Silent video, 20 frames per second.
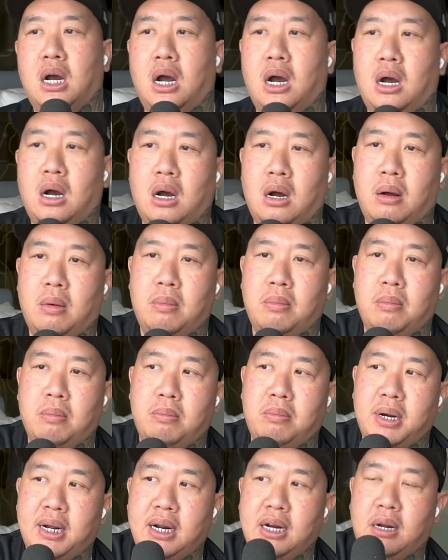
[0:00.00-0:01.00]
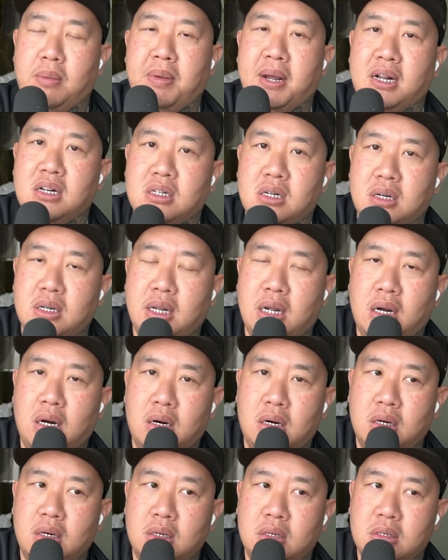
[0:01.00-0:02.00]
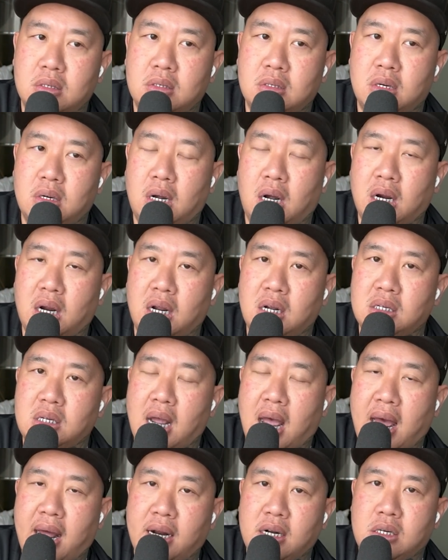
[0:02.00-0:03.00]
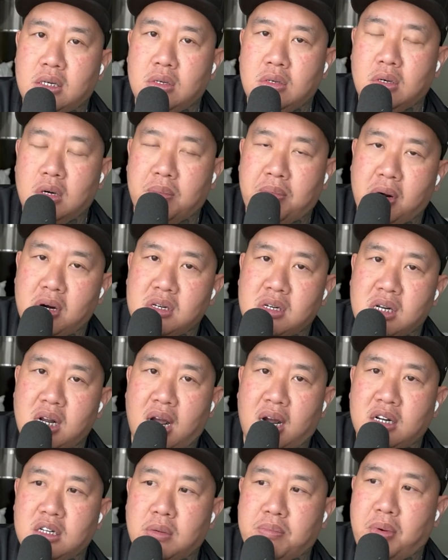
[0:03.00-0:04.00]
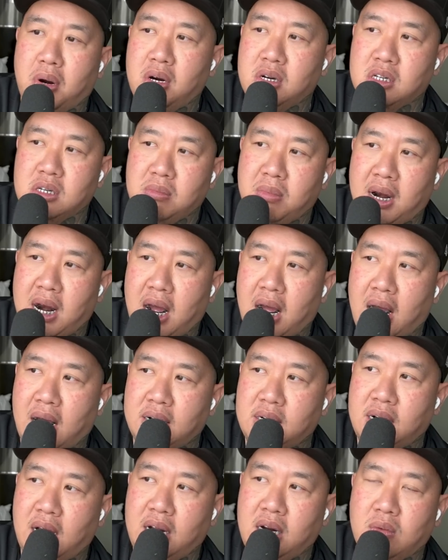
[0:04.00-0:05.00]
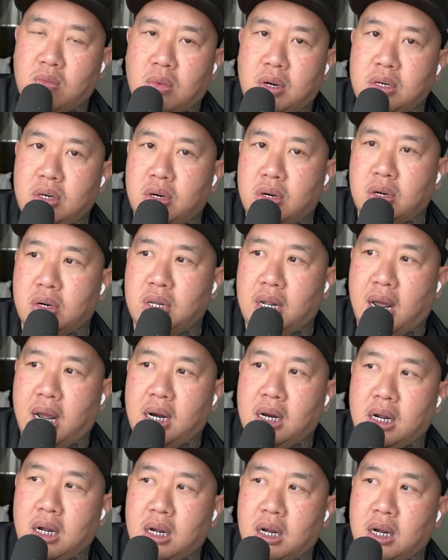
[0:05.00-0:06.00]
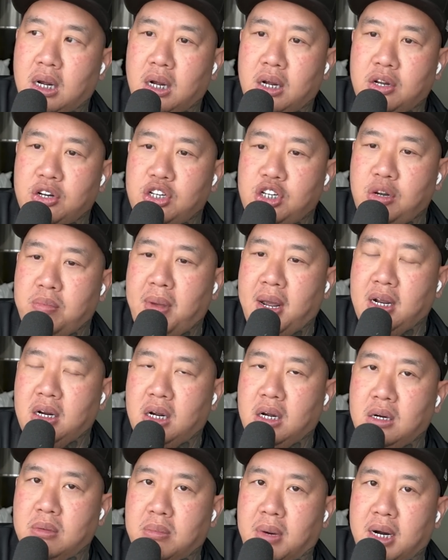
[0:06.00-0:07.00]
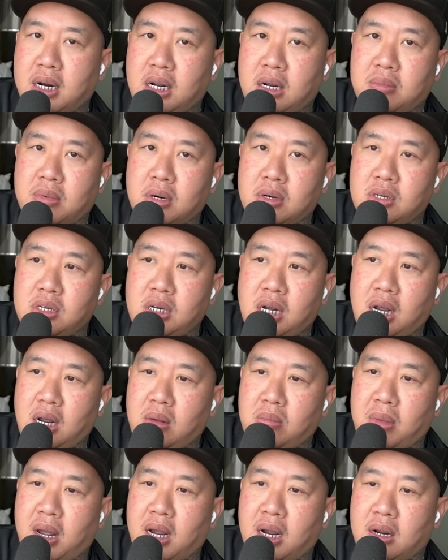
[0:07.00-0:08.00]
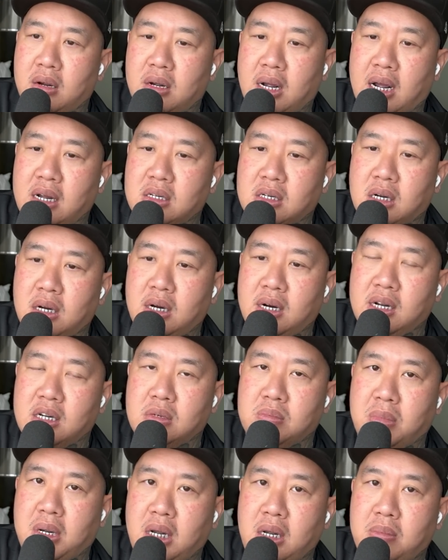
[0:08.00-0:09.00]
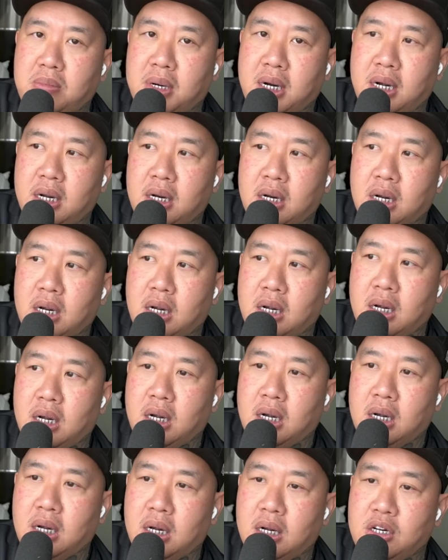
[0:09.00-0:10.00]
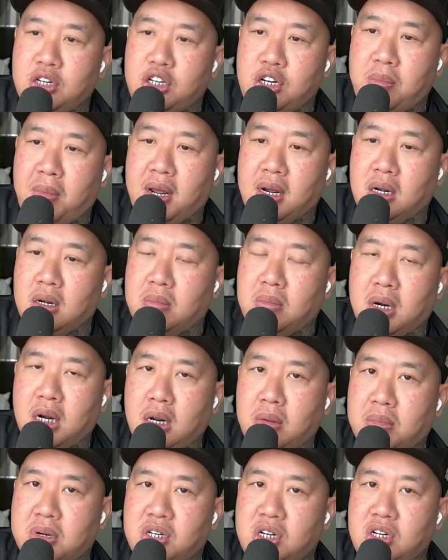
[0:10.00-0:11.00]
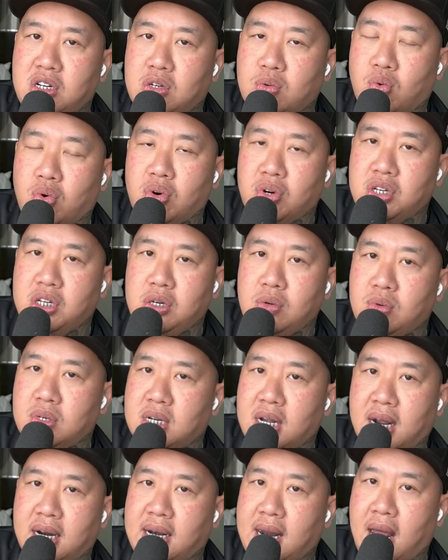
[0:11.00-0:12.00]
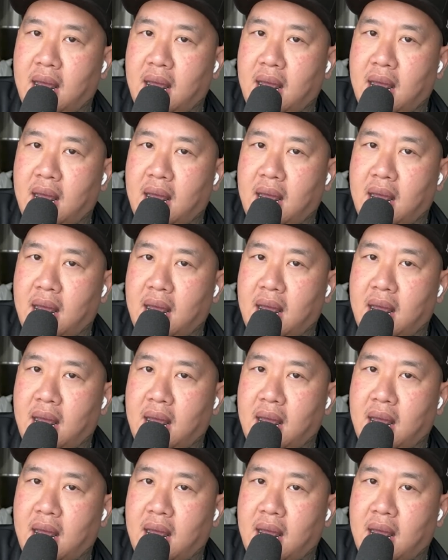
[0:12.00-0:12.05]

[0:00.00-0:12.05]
But it depends on their I guess, attitude or personality as a person, man. I dated one girl that she made good money, bro. She ain't make as good as me, but she made good money, but she swore she was like